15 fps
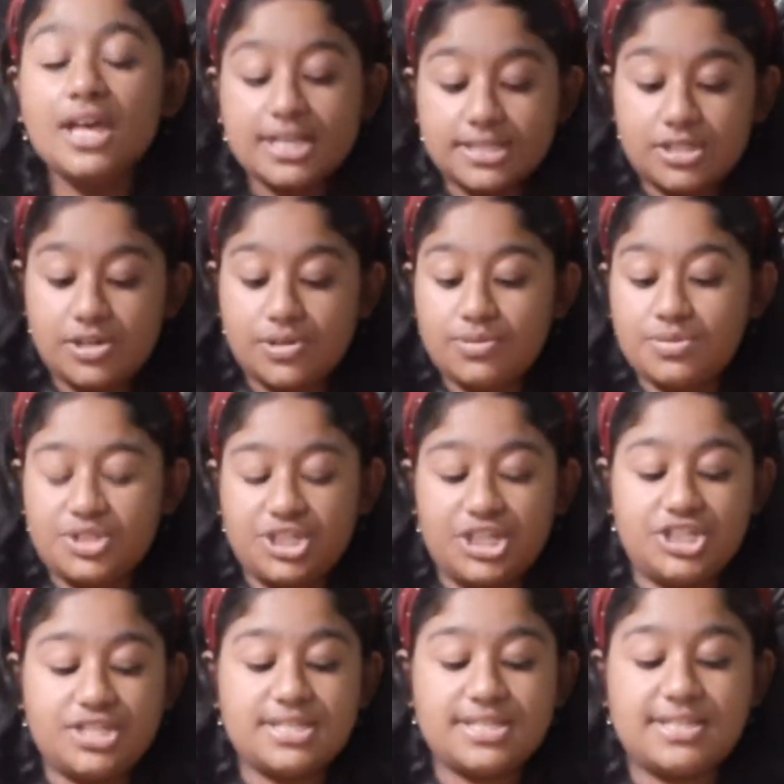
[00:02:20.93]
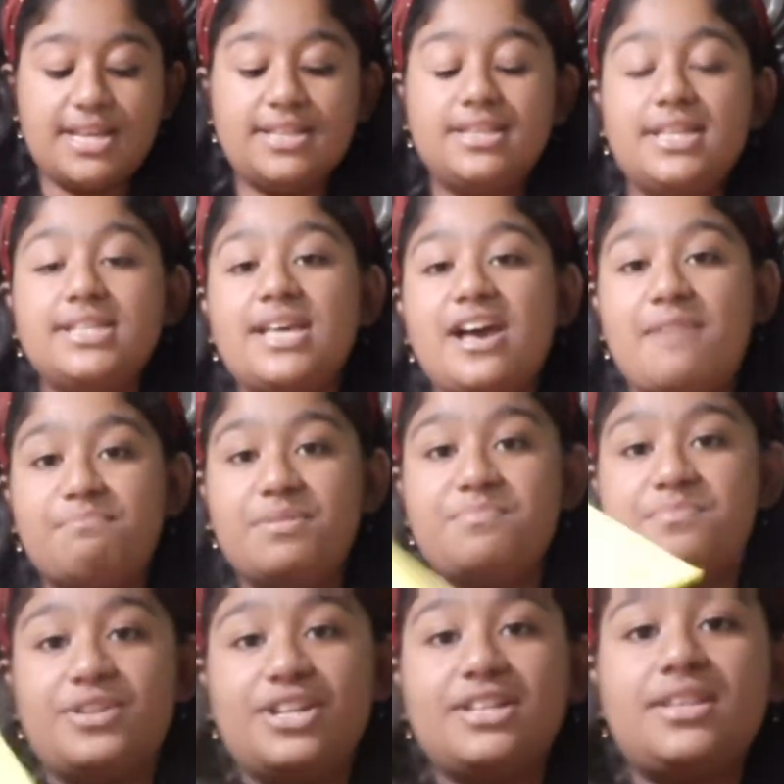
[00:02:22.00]
so she just sent this happy
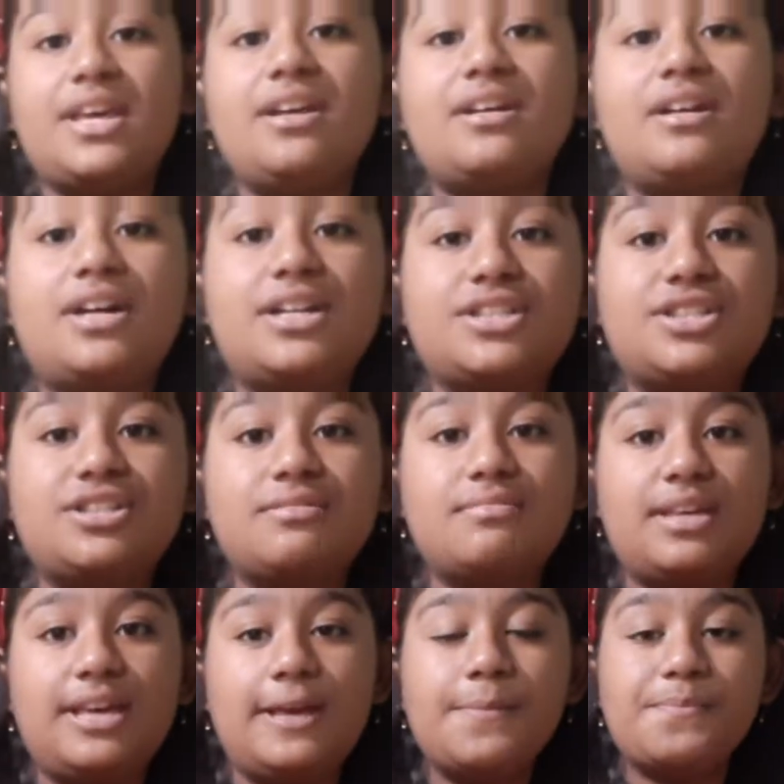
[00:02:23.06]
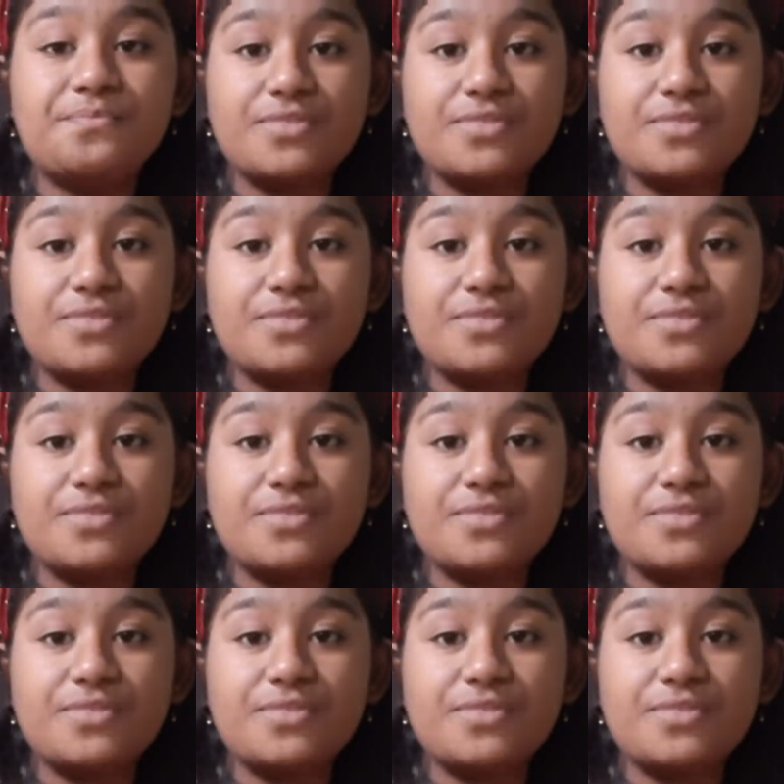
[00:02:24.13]
birthday card to me,